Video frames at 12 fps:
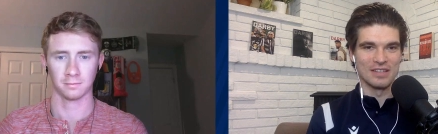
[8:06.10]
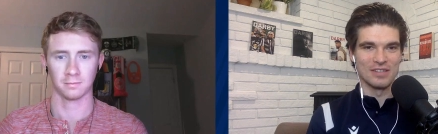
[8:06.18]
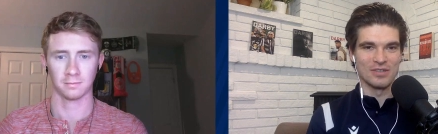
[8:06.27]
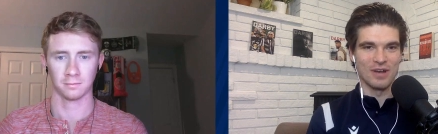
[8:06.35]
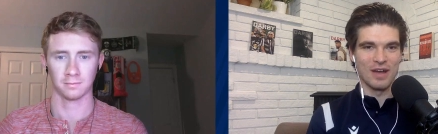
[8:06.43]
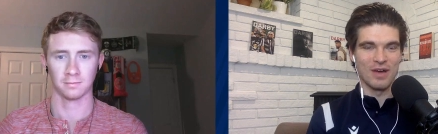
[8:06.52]
Speaker 1: to
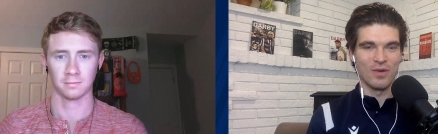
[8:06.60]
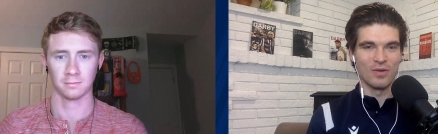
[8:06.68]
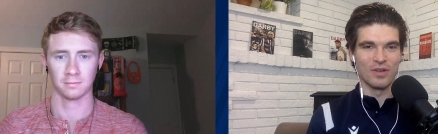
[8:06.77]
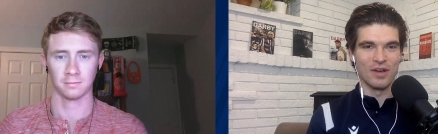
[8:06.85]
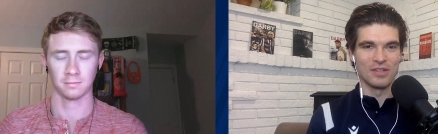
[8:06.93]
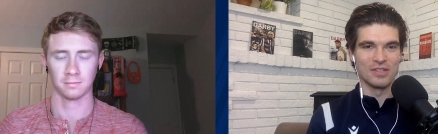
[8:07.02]
try and
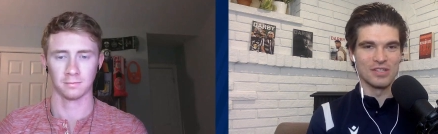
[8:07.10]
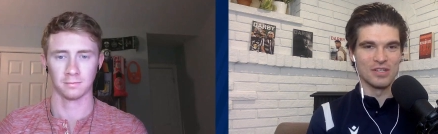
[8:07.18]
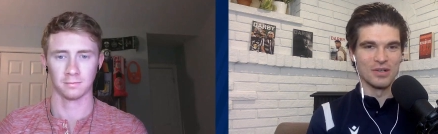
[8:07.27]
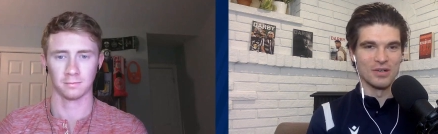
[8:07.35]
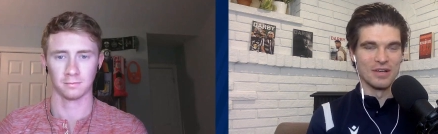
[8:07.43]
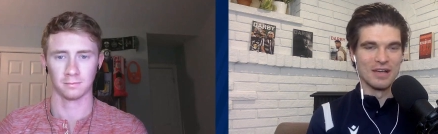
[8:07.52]
hold on
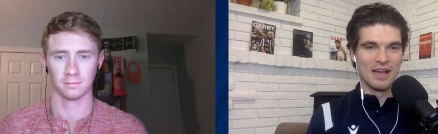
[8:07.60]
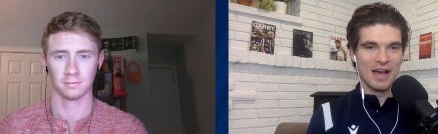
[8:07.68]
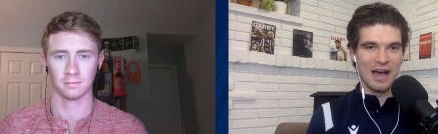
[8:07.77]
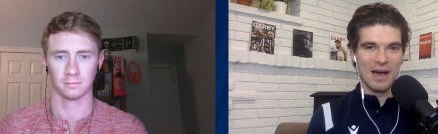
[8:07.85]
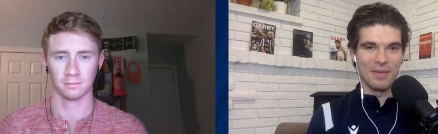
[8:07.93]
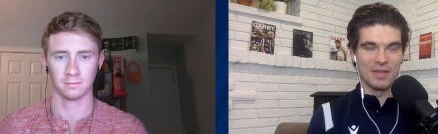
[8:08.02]
to
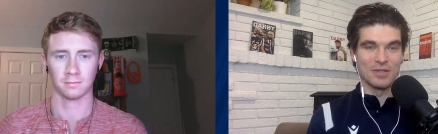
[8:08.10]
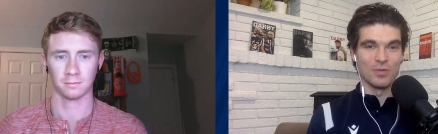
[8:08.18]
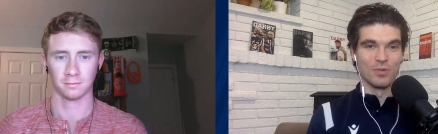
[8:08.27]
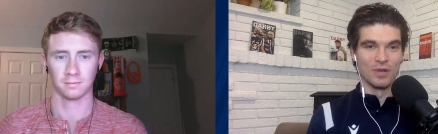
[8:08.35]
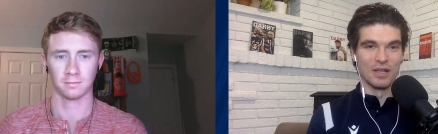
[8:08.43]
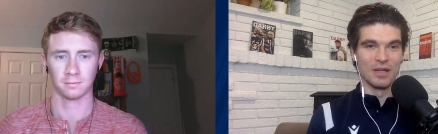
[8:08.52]
um, it's a
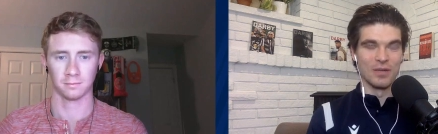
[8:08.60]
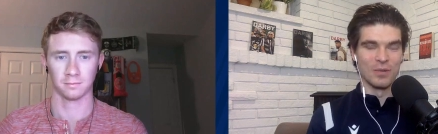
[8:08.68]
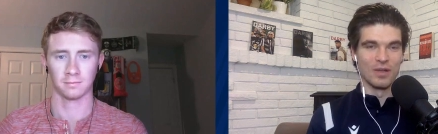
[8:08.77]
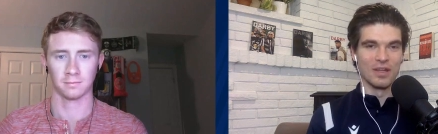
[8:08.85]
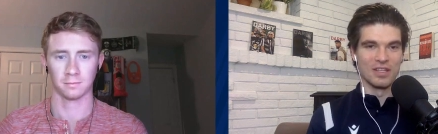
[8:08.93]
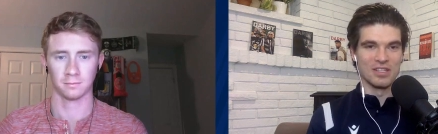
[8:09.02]
really
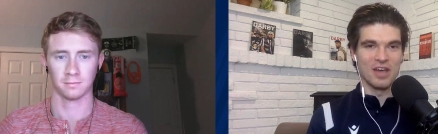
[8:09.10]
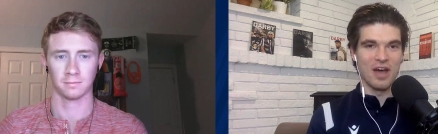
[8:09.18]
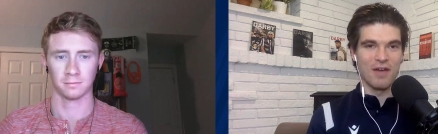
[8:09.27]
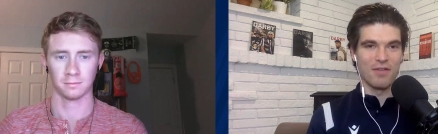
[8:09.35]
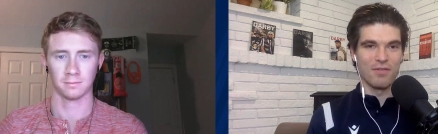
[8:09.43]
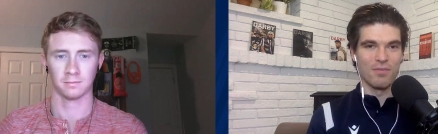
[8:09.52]
really
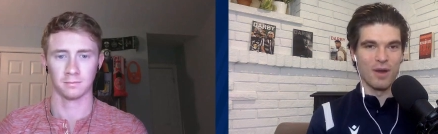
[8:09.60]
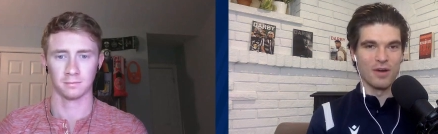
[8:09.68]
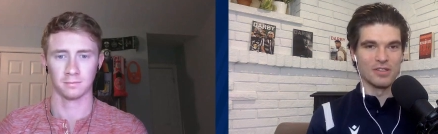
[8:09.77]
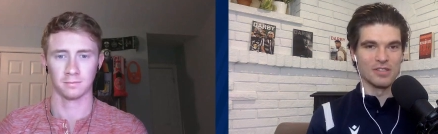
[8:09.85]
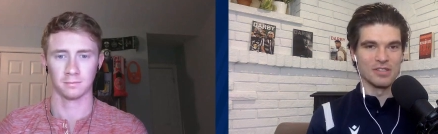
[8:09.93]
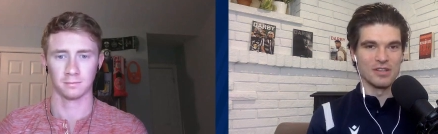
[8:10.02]
tough
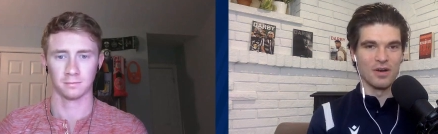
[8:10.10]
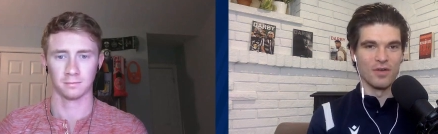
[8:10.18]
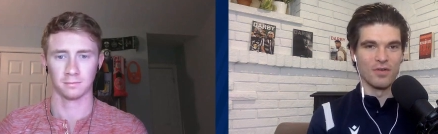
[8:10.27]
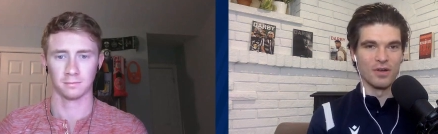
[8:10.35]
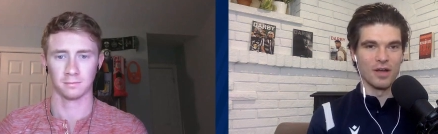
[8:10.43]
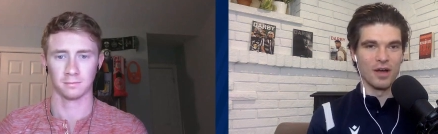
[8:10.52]
margin to
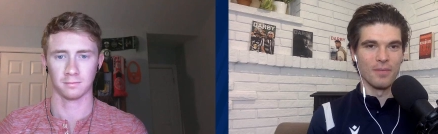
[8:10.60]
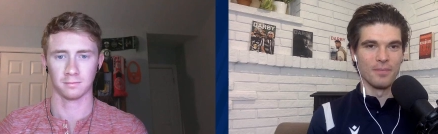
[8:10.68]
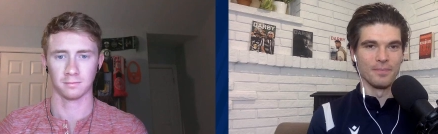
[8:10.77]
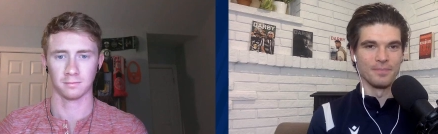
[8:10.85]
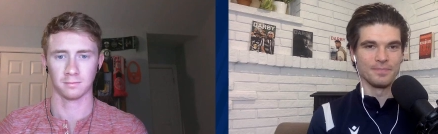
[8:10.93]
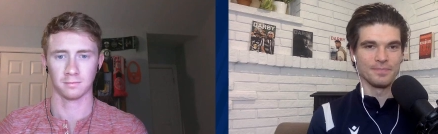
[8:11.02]
overcome
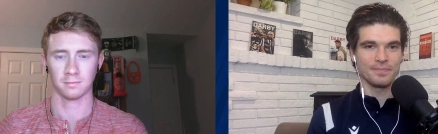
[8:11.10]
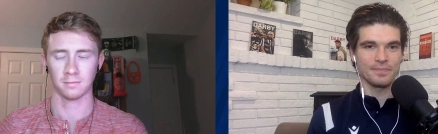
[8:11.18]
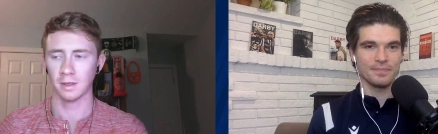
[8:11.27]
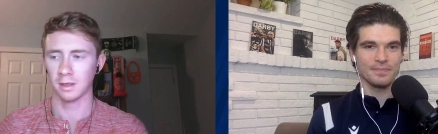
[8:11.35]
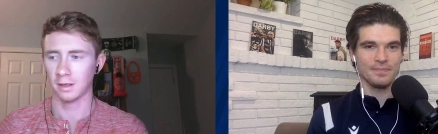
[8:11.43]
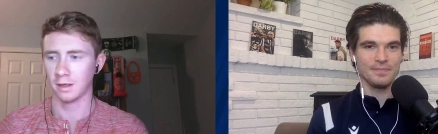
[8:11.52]

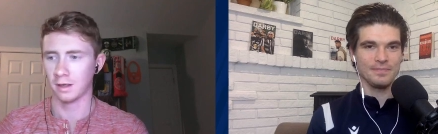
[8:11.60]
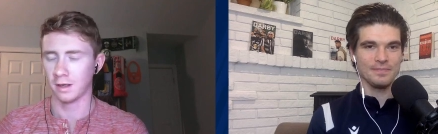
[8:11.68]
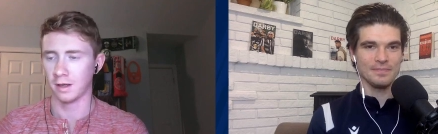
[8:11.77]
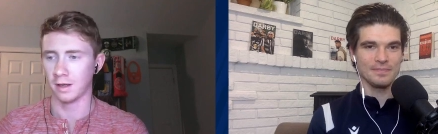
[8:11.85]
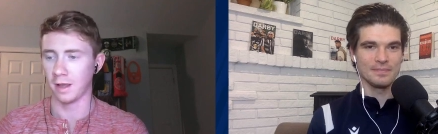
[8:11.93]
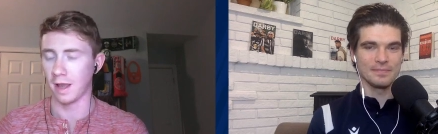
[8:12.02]

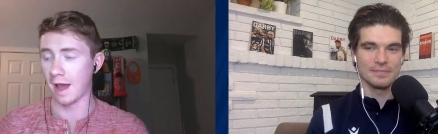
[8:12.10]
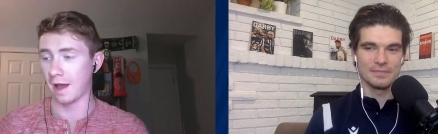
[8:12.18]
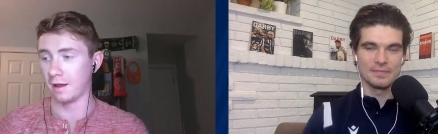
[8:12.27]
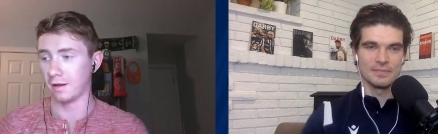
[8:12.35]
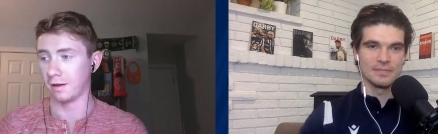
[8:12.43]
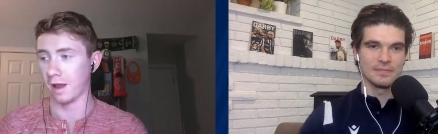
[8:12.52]

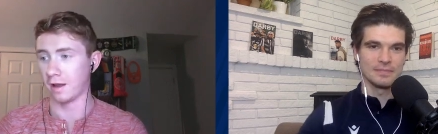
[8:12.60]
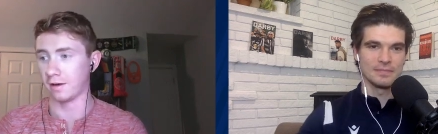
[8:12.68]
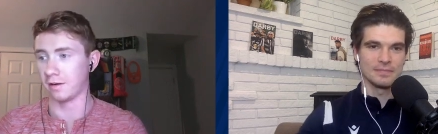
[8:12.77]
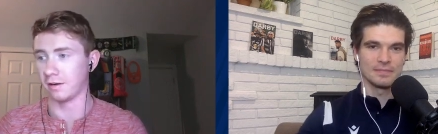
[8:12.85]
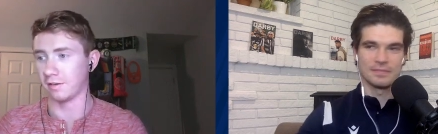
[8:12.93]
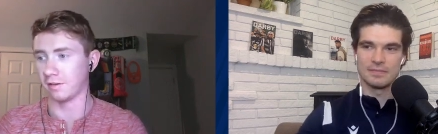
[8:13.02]
Speaker 2: yeah yeah
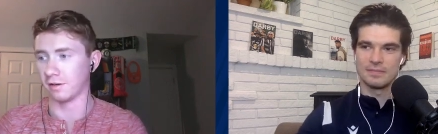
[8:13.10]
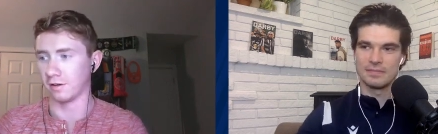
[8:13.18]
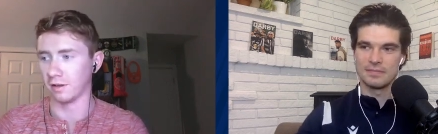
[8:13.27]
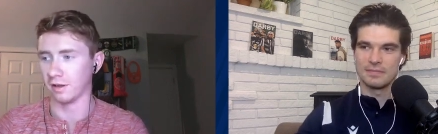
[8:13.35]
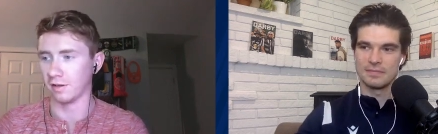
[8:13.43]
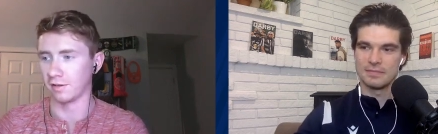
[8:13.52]
it, it
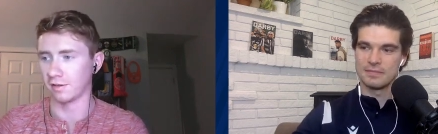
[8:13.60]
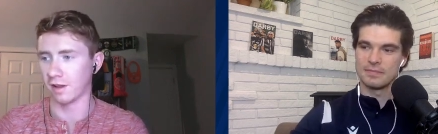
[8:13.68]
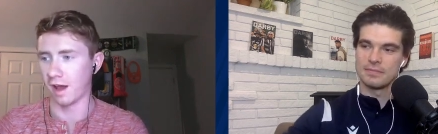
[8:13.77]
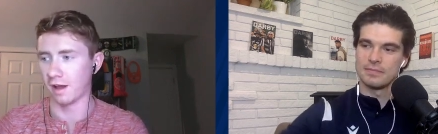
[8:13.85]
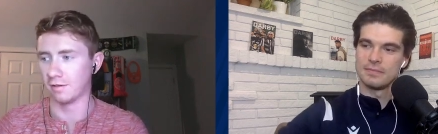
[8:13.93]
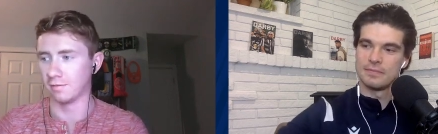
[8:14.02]
certainly is
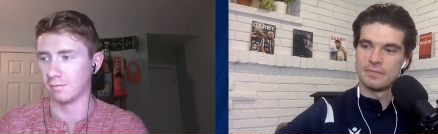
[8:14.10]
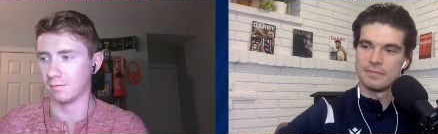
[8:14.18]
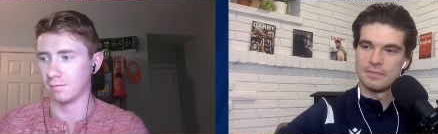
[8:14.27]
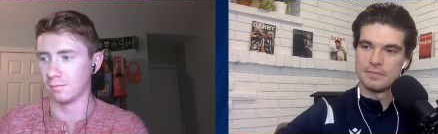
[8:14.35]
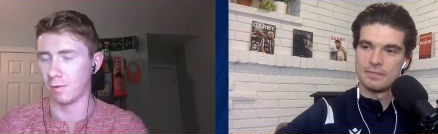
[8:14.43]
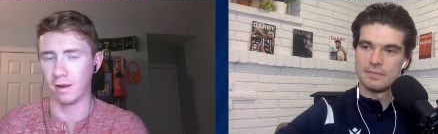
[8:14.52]
um,
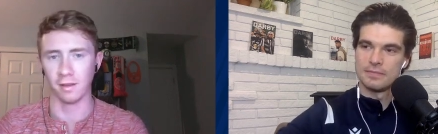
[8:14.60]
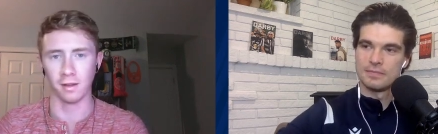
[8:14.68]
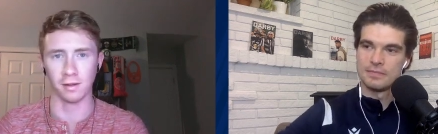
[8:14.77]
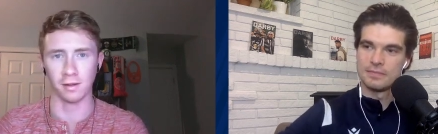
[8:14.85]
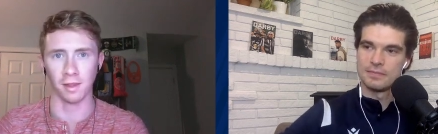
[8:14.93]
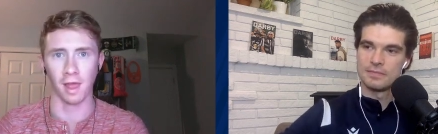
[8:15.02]
when
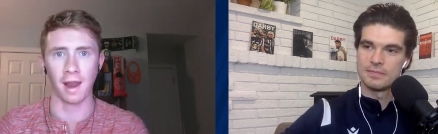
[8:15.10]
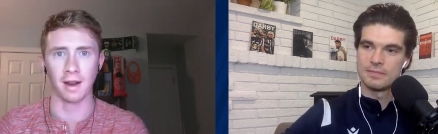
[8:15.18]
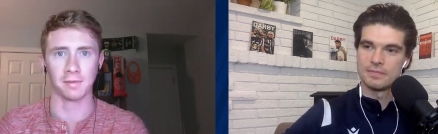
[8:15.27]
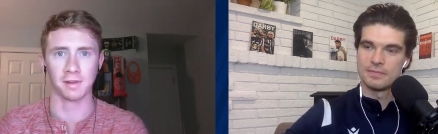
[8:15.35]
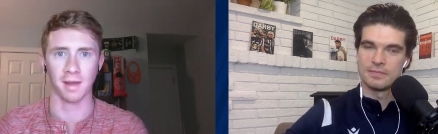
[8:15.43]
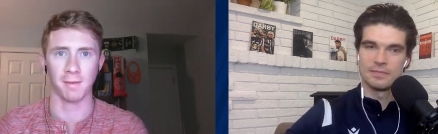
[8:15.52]
the
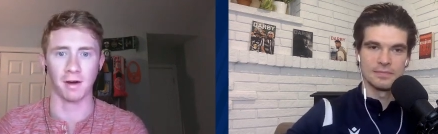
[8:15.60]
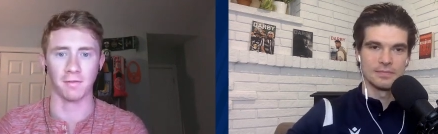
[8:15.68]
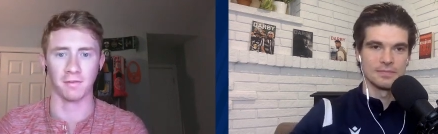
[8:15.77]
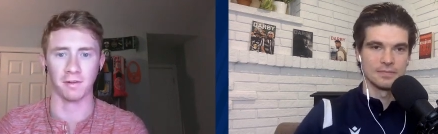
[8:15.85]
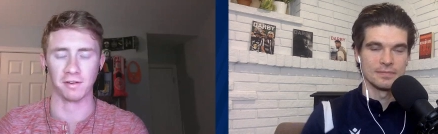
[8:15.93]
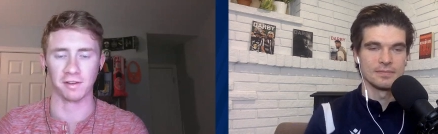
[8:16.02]
lineups came out
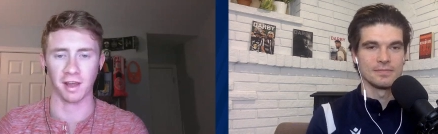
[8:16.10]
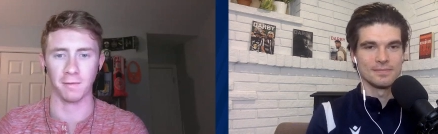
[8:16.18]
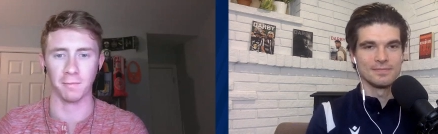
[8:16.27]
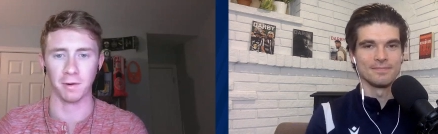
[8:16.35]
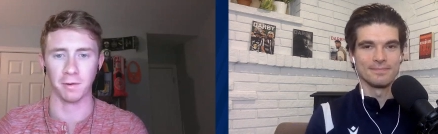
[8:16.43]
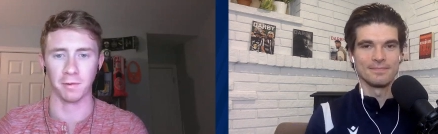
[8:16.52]
for this game
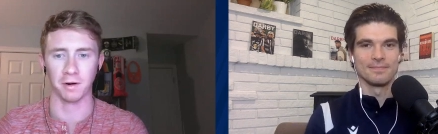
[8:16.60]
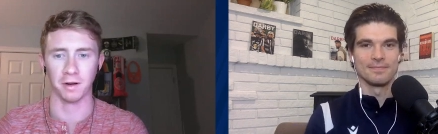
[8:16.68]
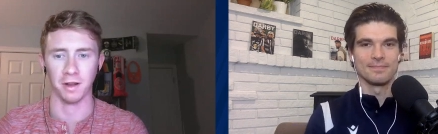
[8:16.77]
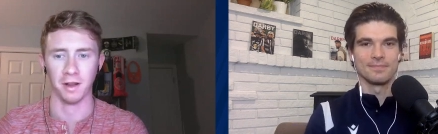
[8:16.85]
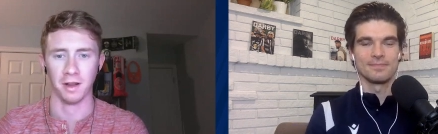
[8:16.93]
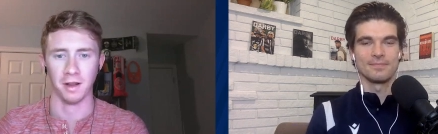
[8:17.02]
we were
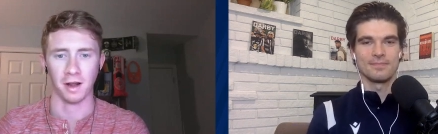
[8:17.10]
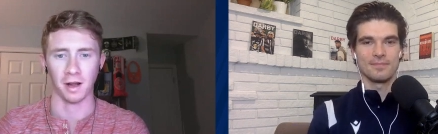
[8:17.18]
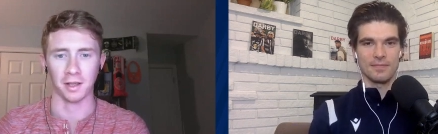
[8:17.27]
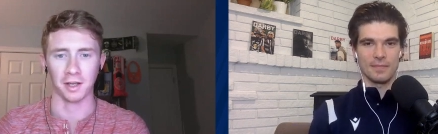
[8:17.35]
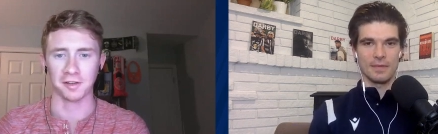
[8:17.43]
a little